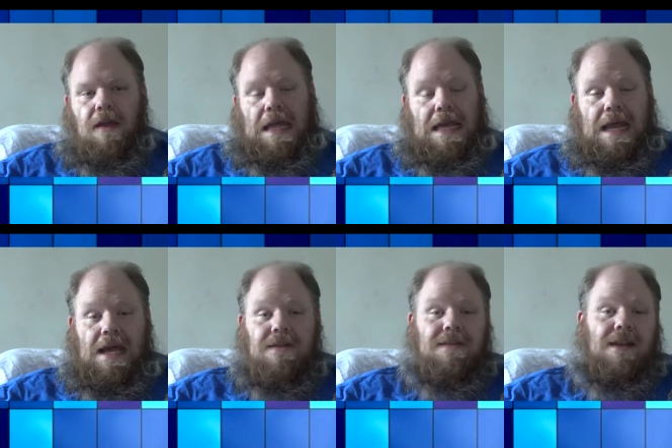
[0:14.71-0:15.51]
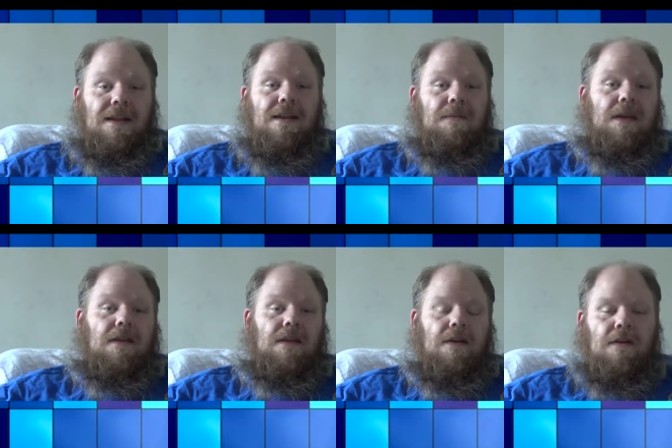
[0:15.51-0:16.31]
it actually ended up
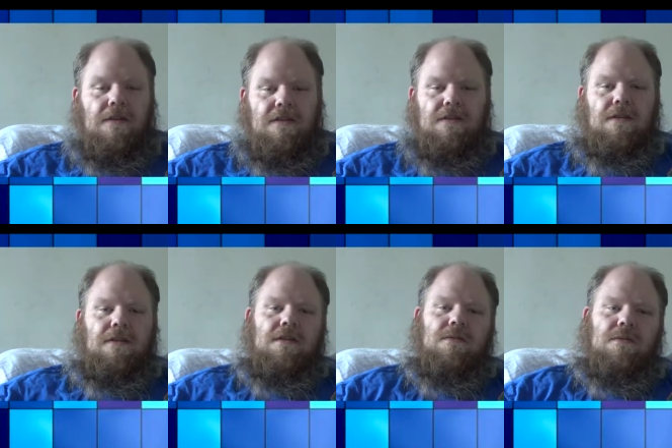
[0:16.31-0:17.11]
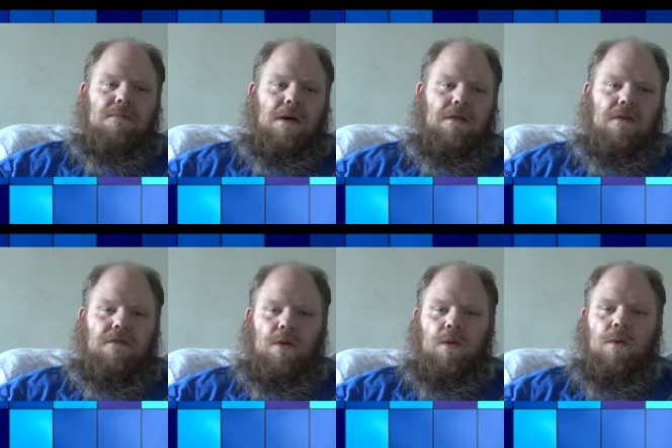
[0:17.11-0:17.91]
killing her. This was a mother of
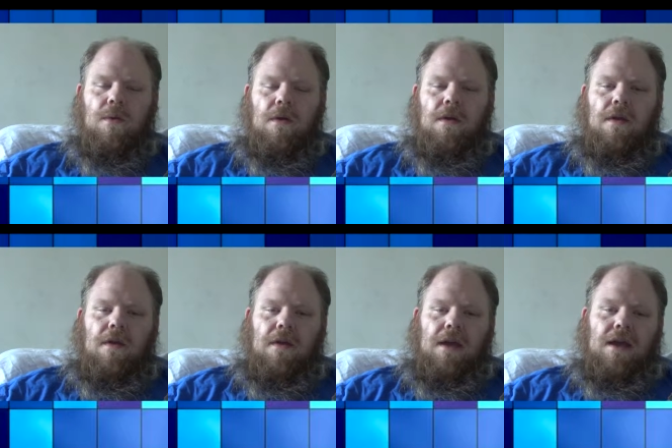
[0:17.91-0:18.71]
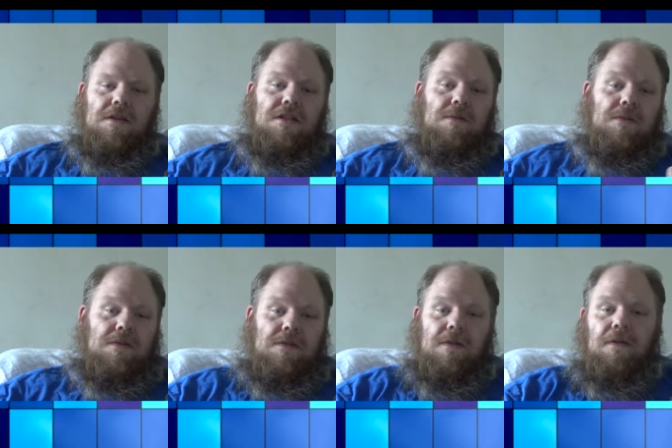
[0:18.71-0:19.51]
two, and she
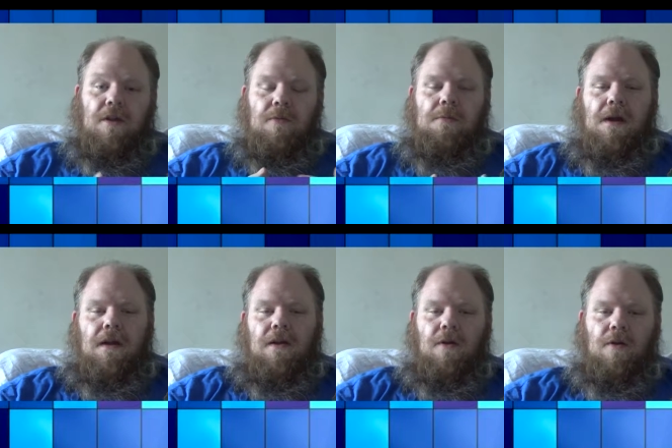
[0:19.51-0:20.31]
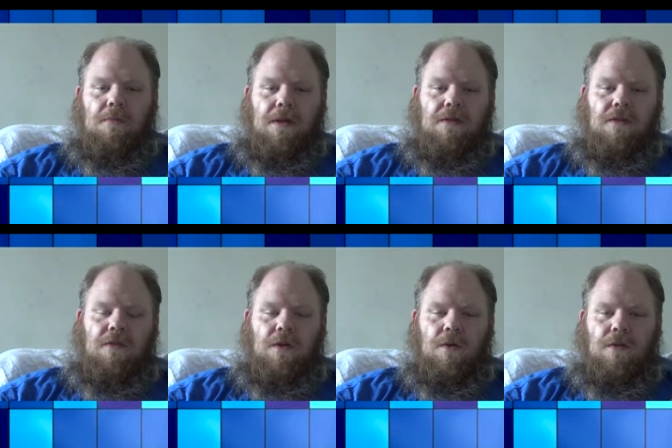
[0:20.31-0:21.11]
was, you know, preparing her own mother's
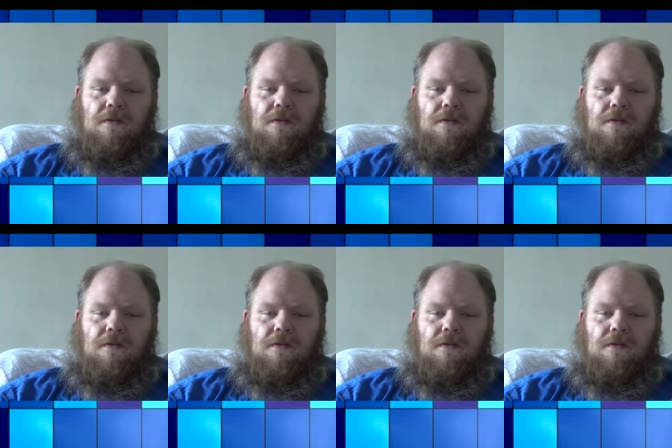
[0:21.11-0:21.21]
funeral.